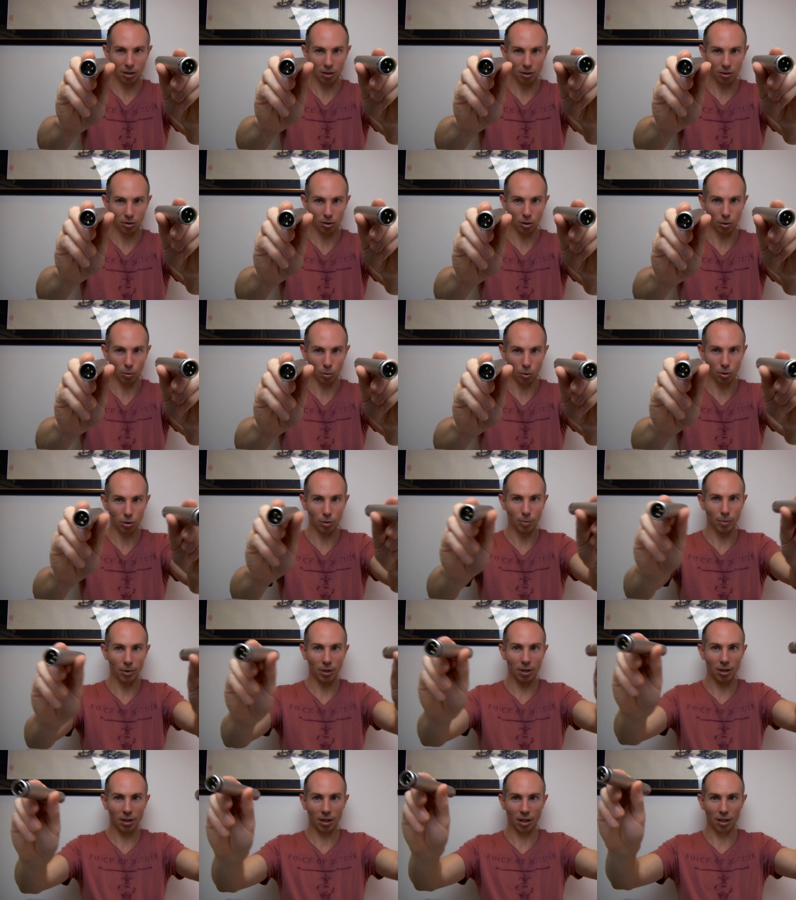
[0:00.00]
towards
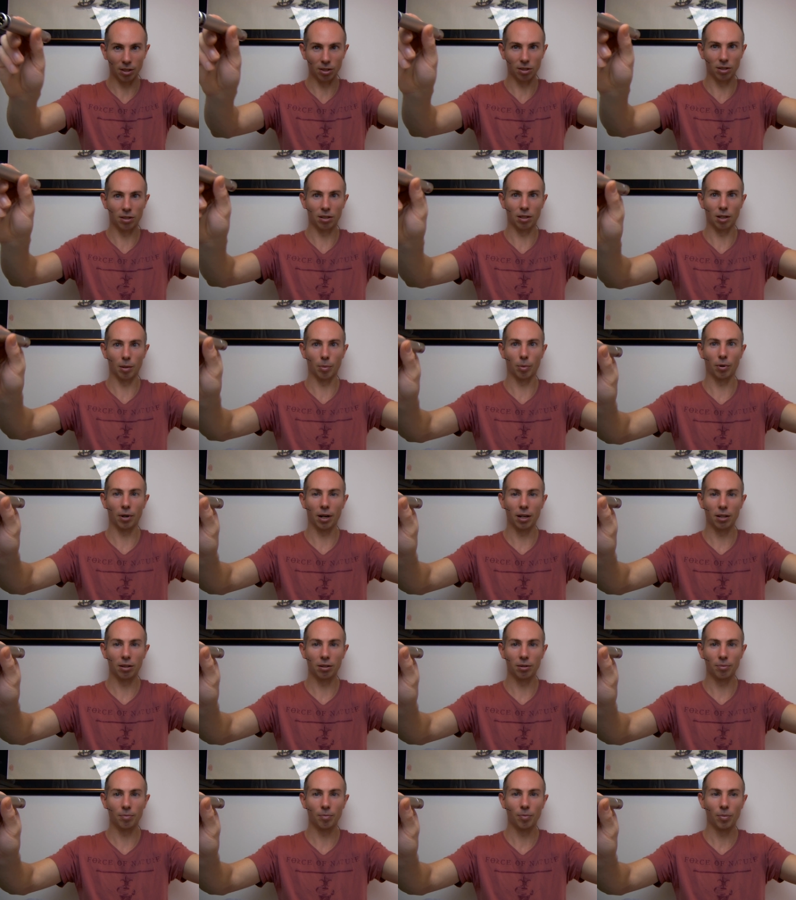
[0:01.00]
me and
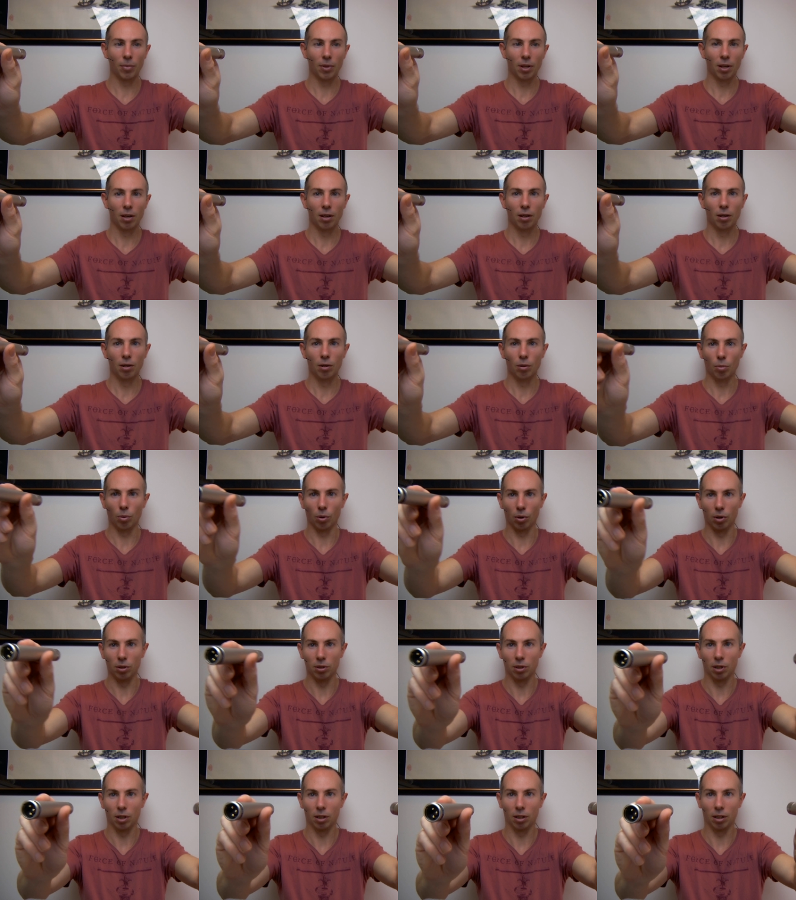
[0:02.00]
separate them,
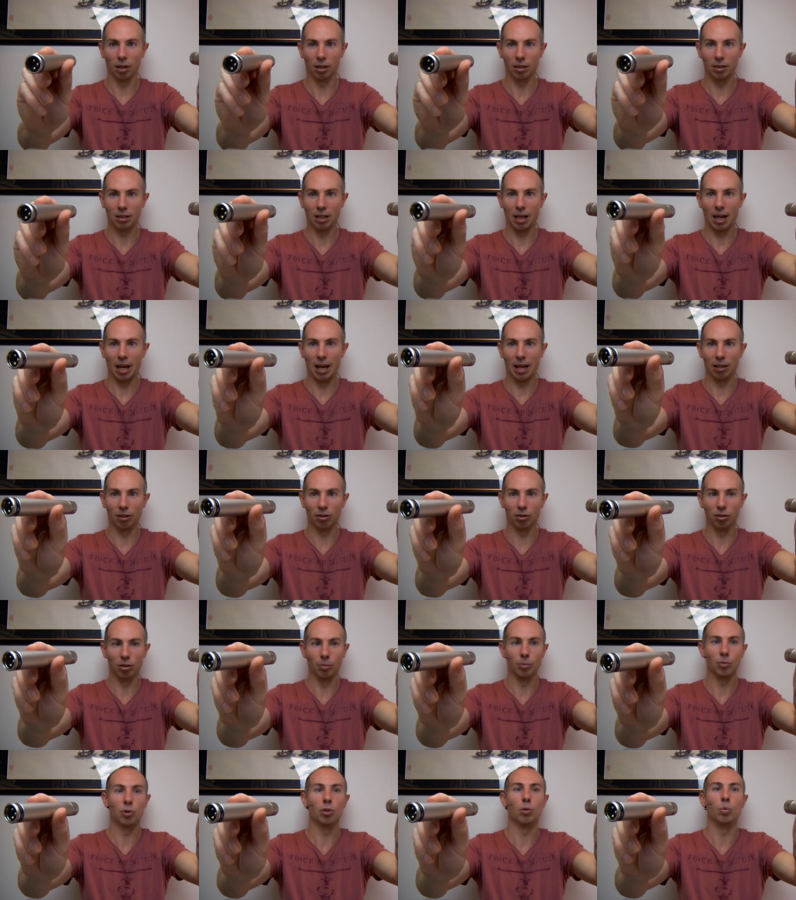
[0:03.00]
whereas I like to angle
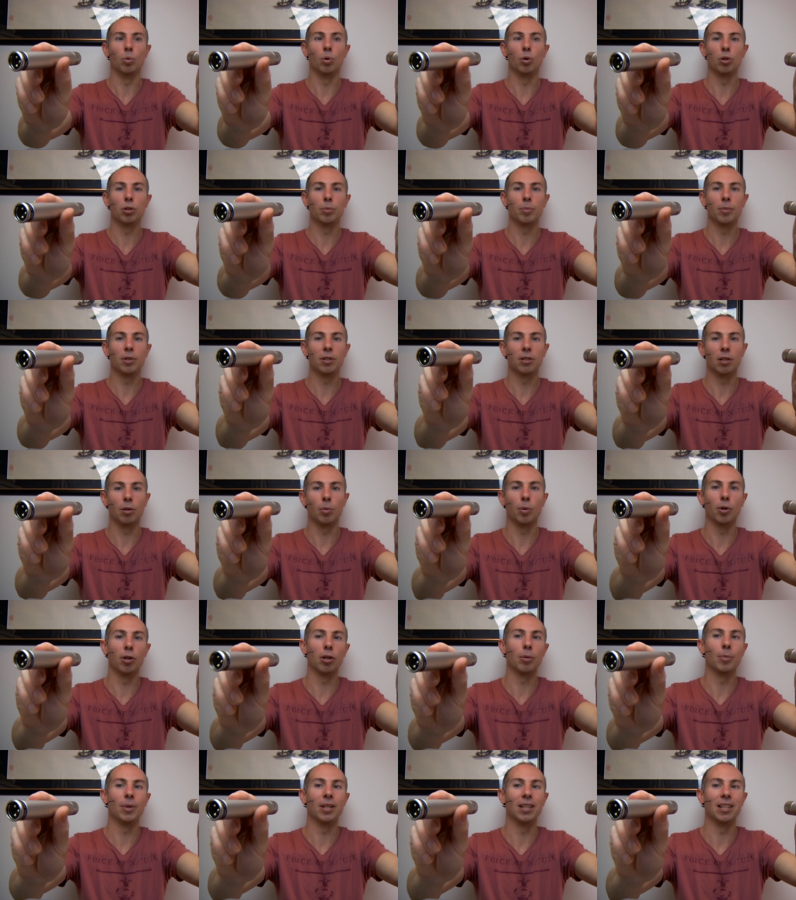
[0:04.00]
them towards me, so
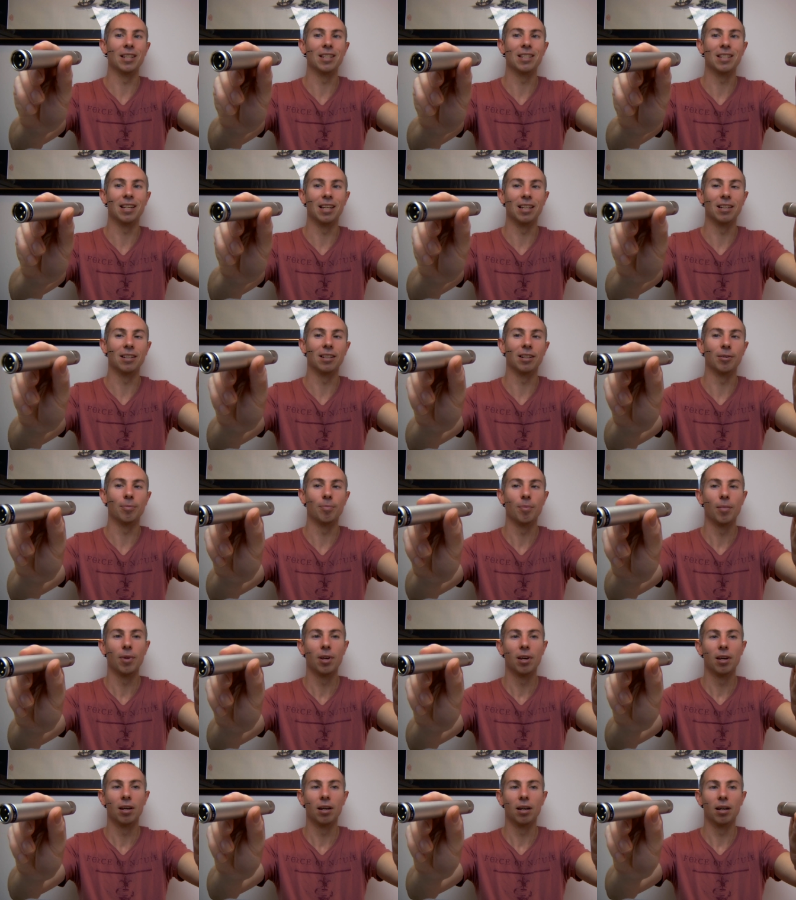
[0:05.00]
when I'm in the center,
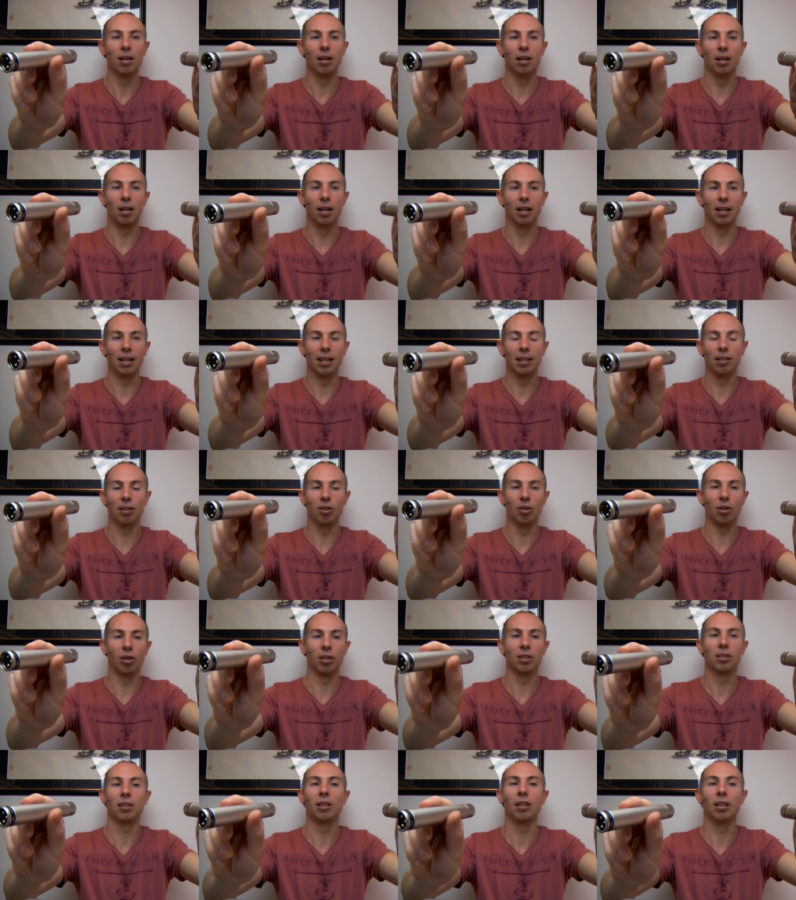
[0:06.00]
I get a
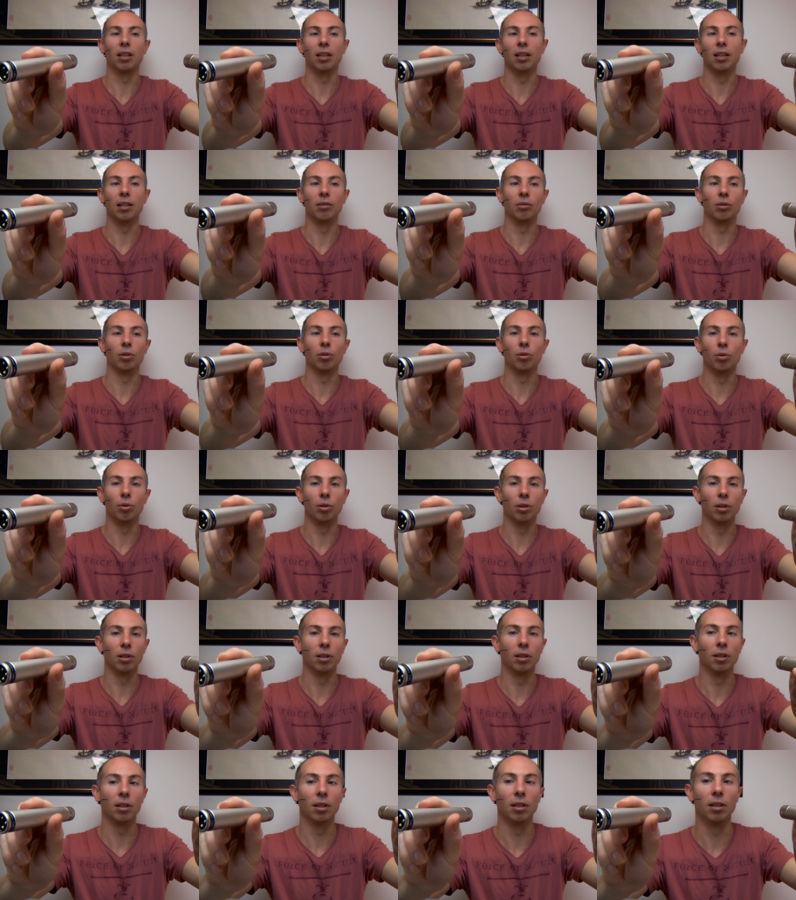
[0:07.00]
nice clear
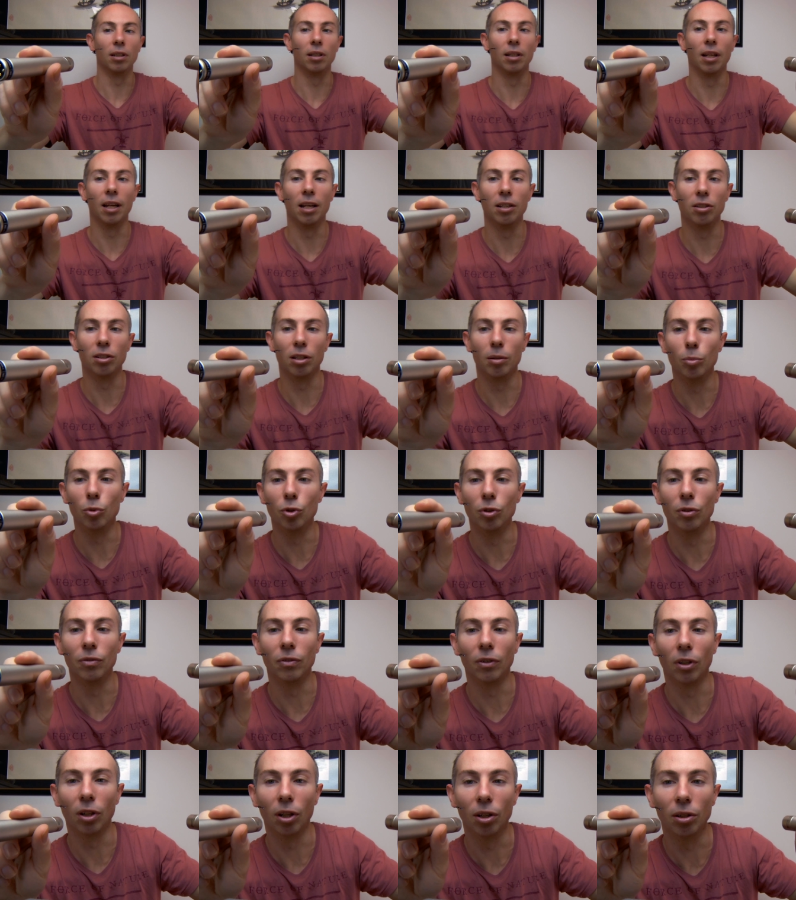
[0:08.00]
recording, and then as I
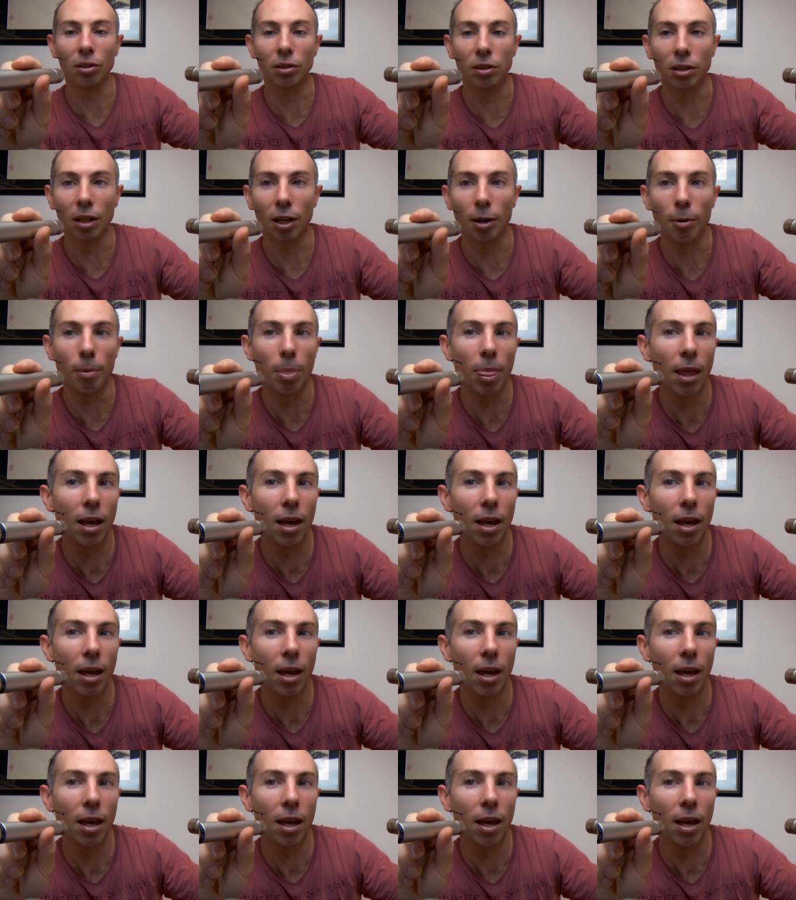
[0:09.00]
move closer,